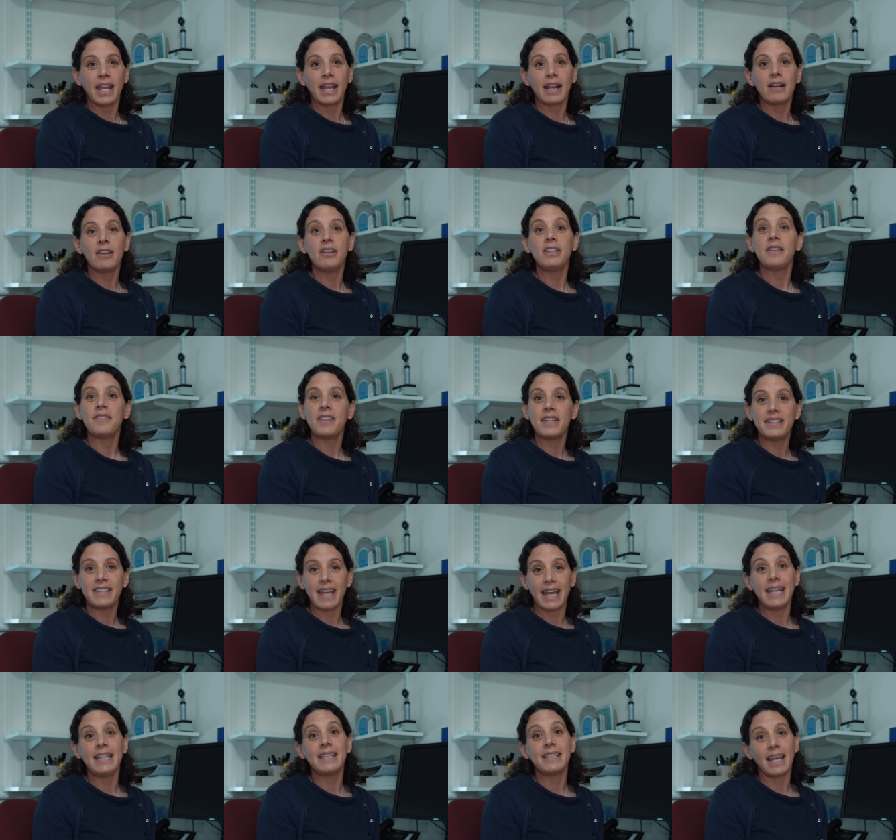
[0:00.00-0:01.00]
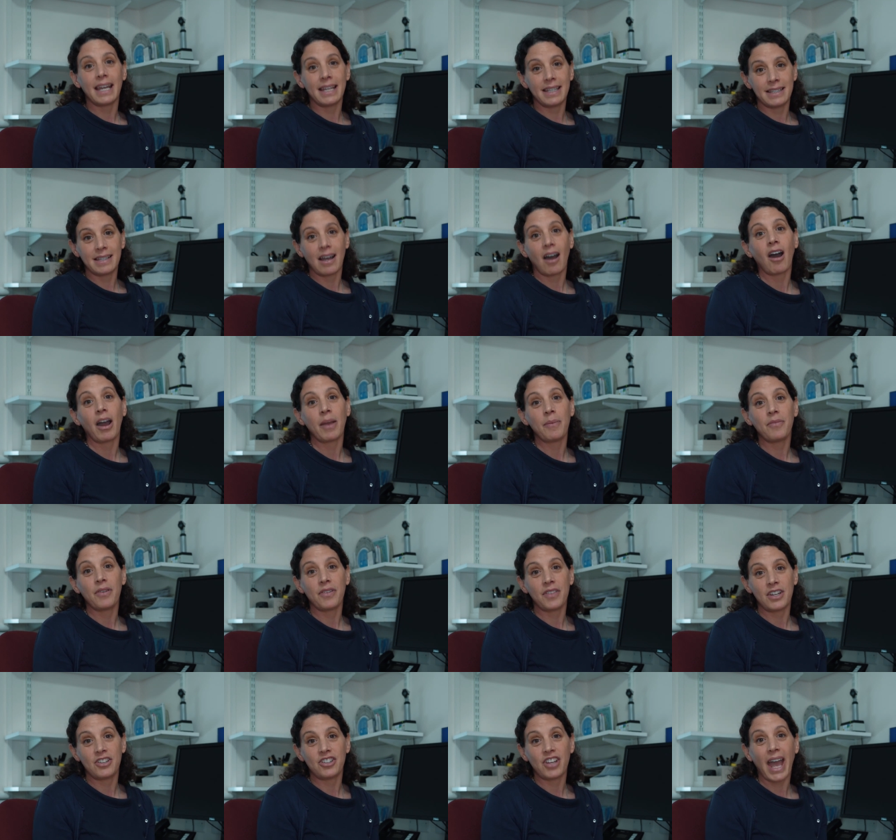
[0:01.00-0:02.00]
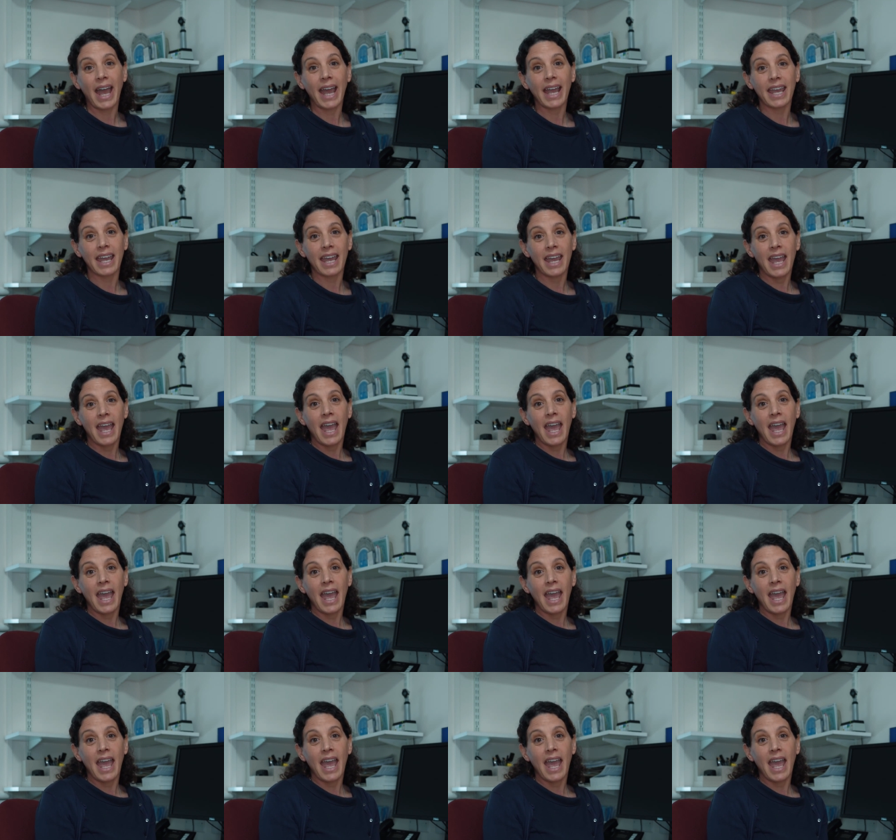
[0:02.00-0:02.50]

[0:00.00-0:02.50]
including the date and time for the check.